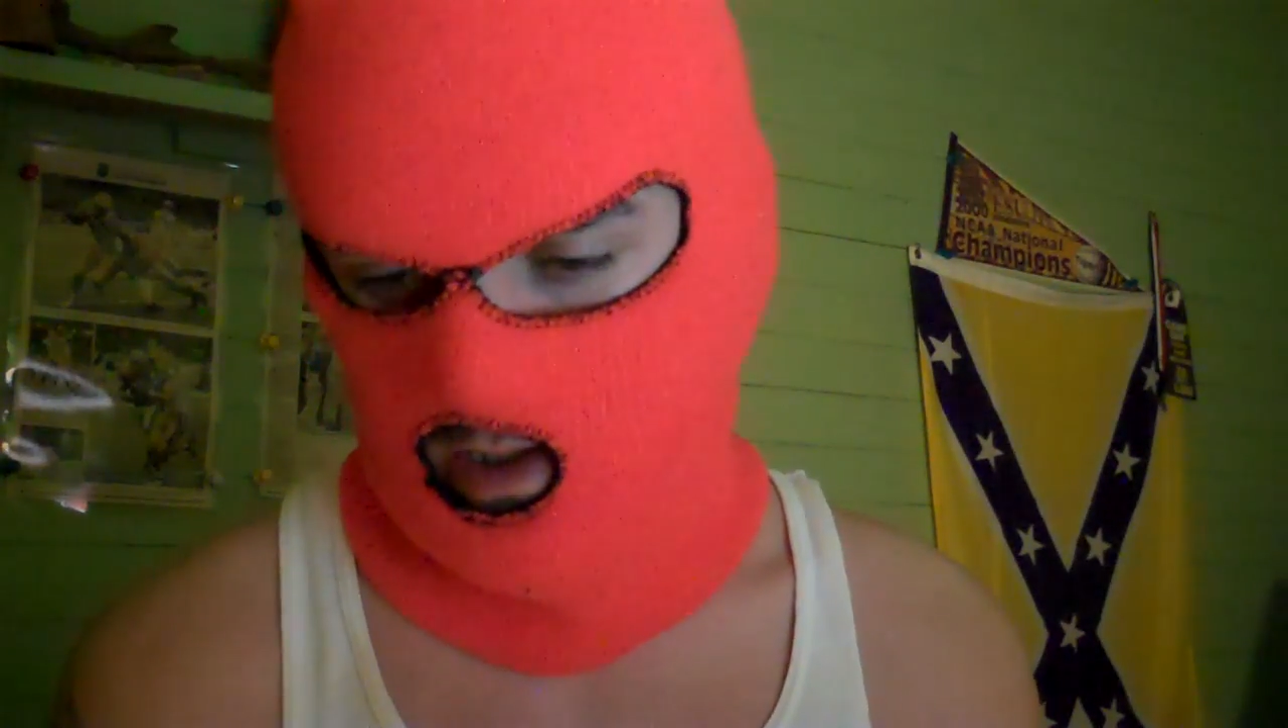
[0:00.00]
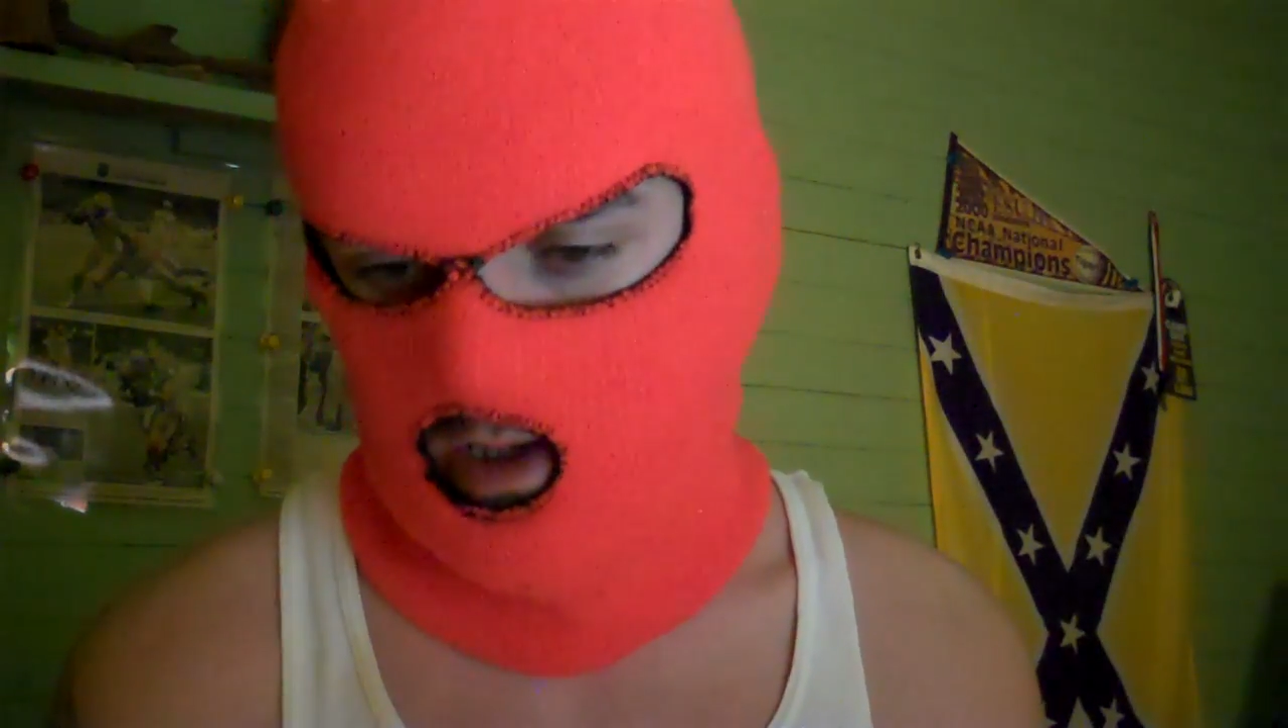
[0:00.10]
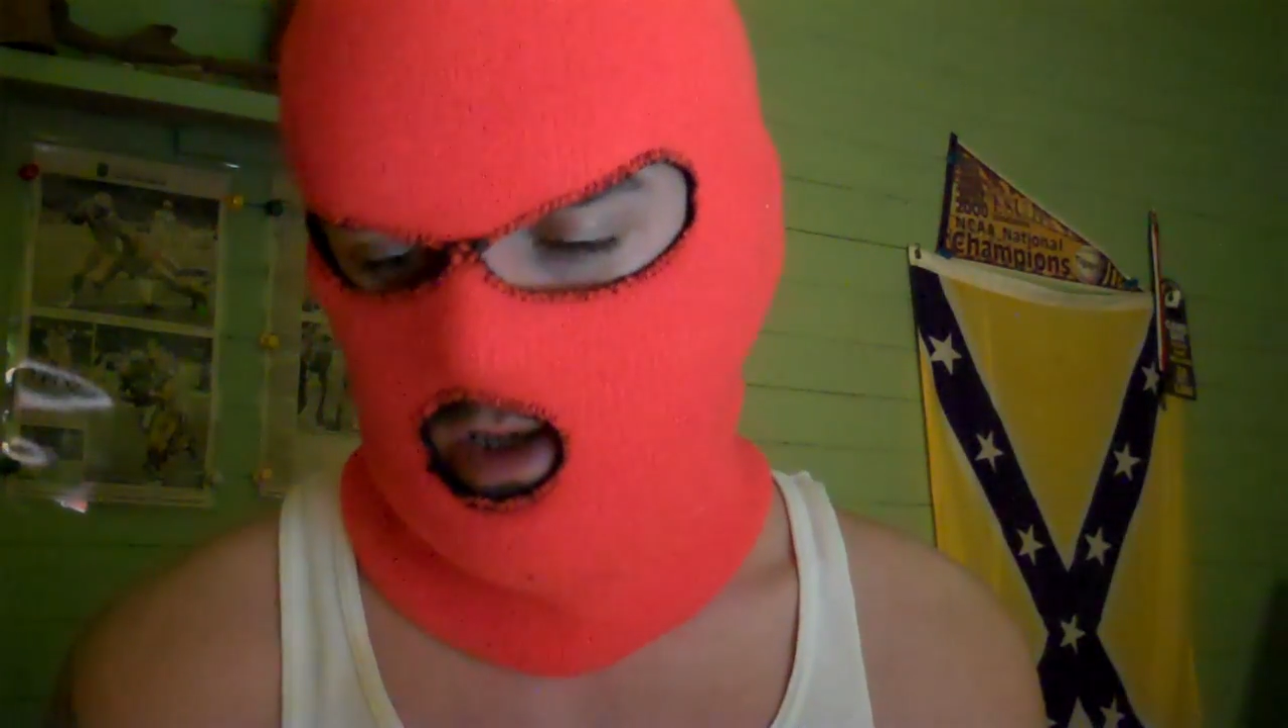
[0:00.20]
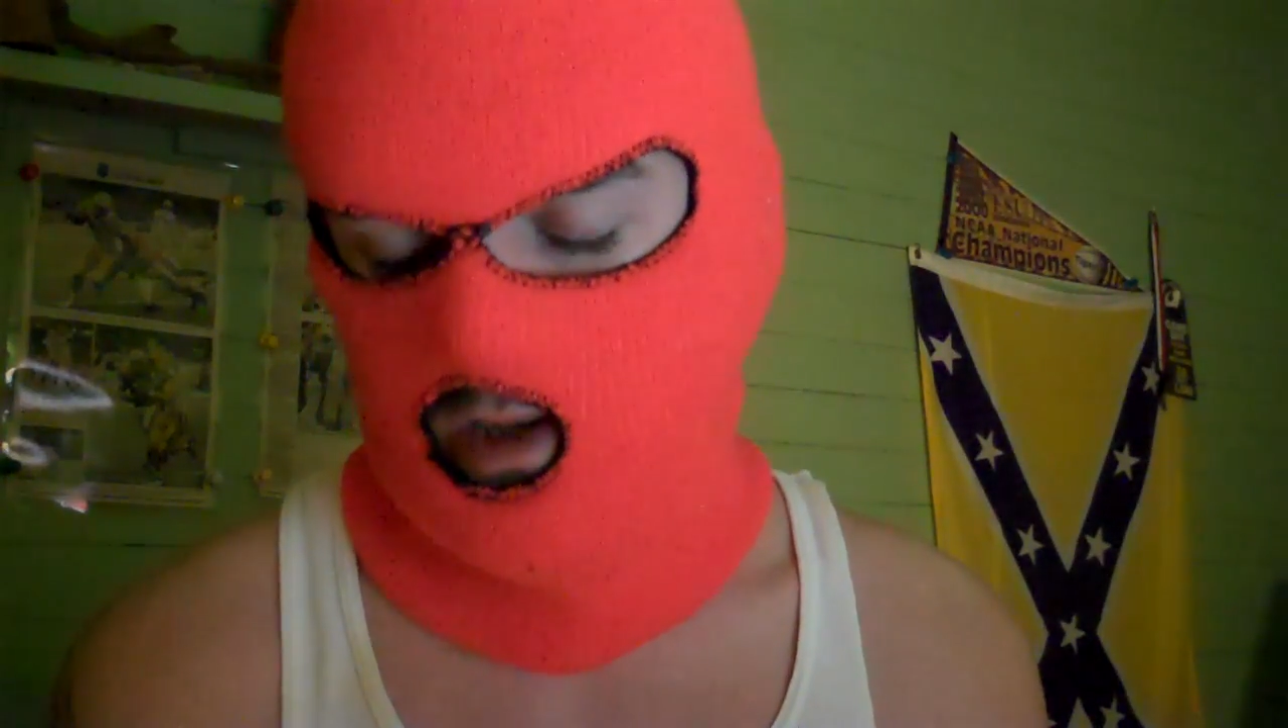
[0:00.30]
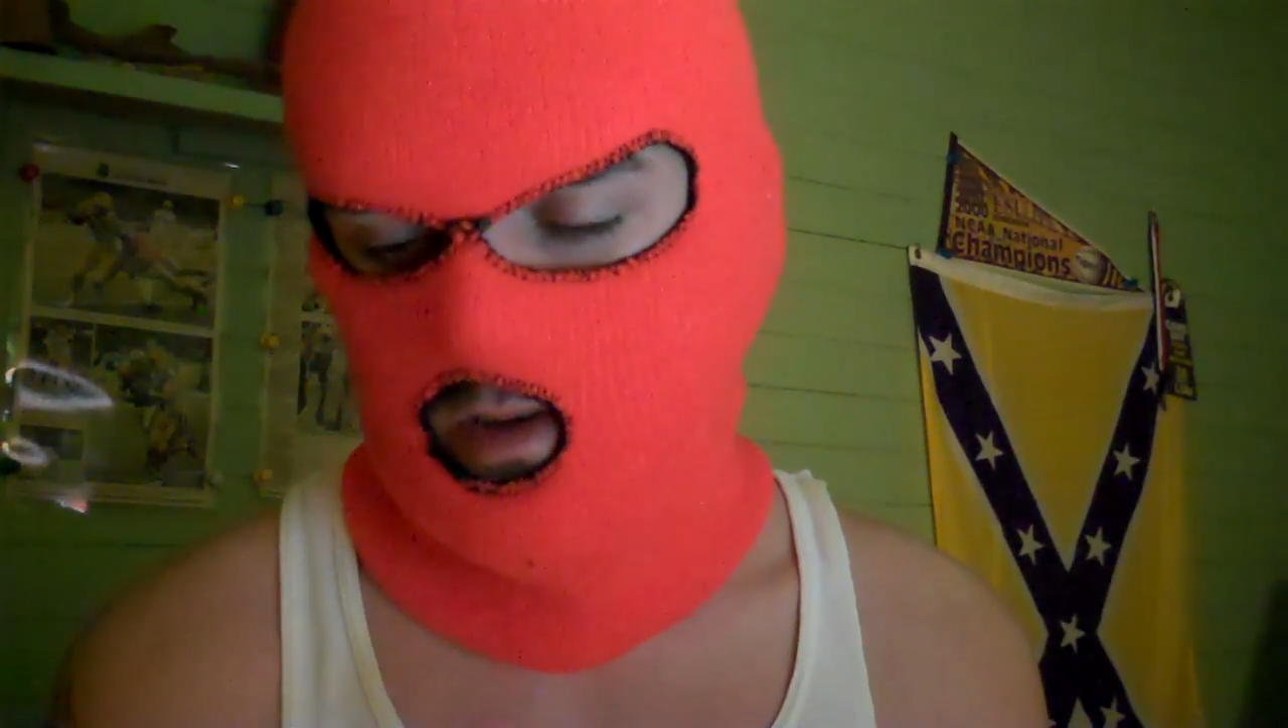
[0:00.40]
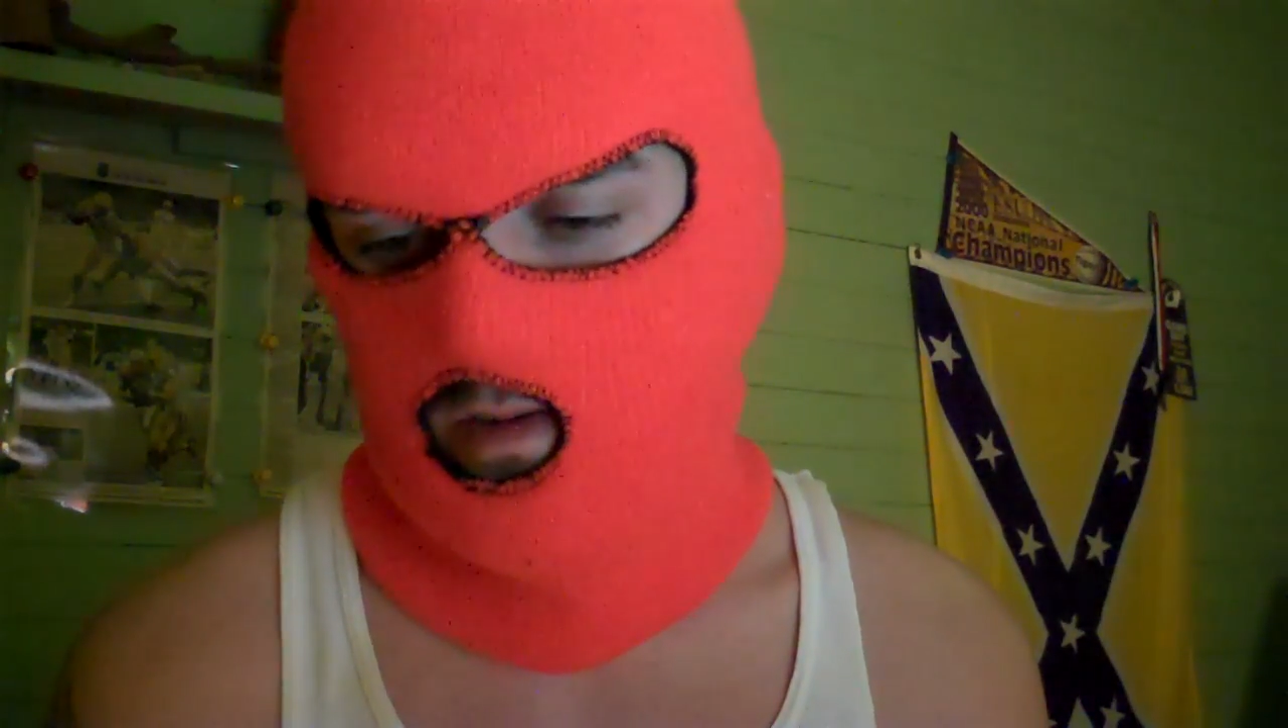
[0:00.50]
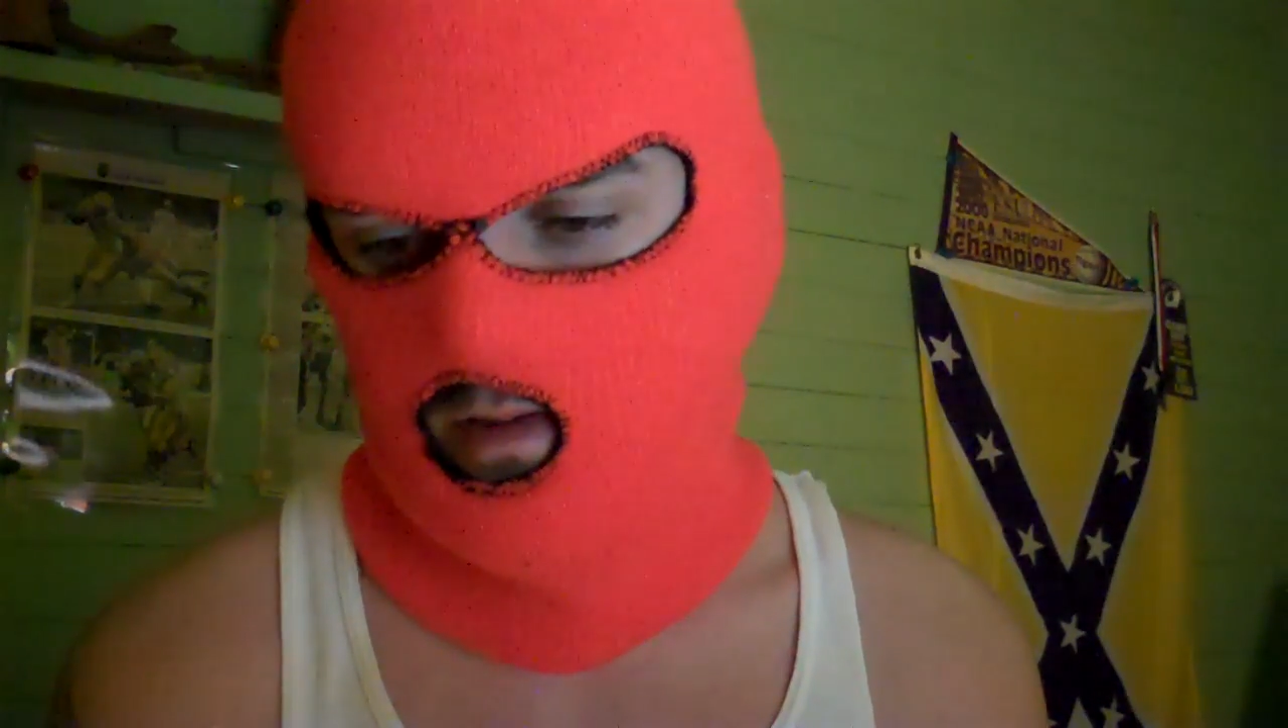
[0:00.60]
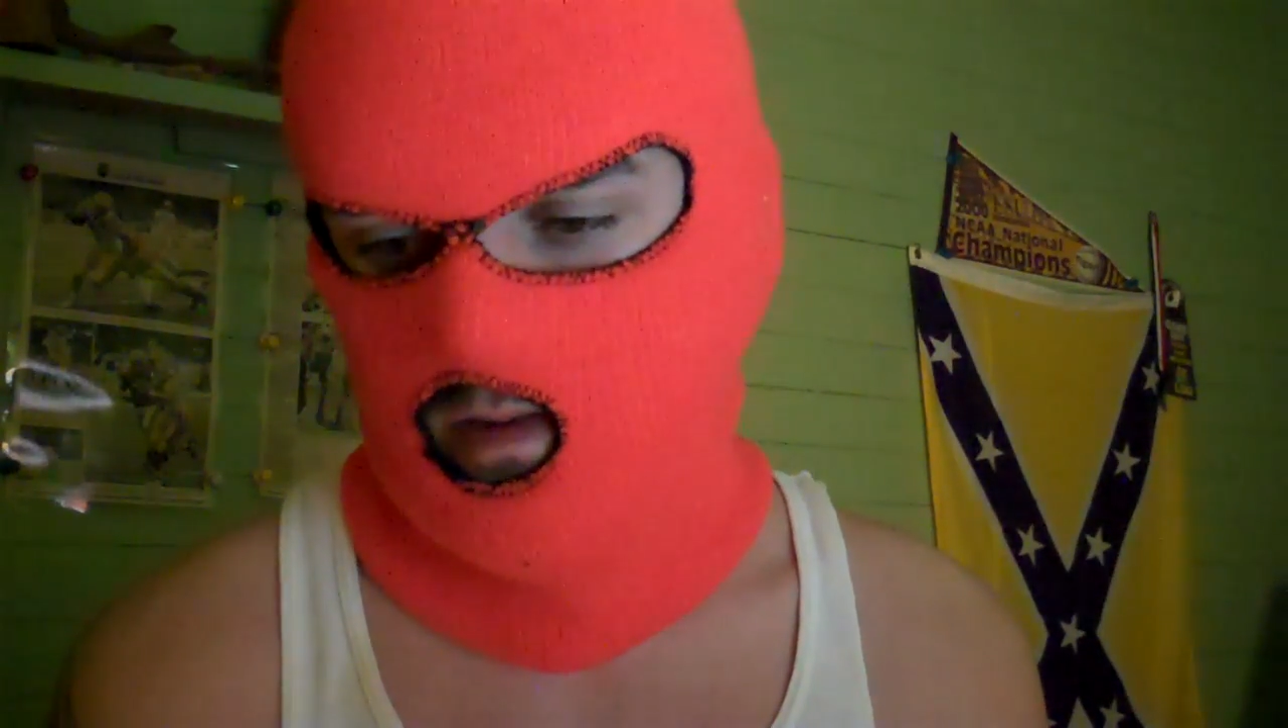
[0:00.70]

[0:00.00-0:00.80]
said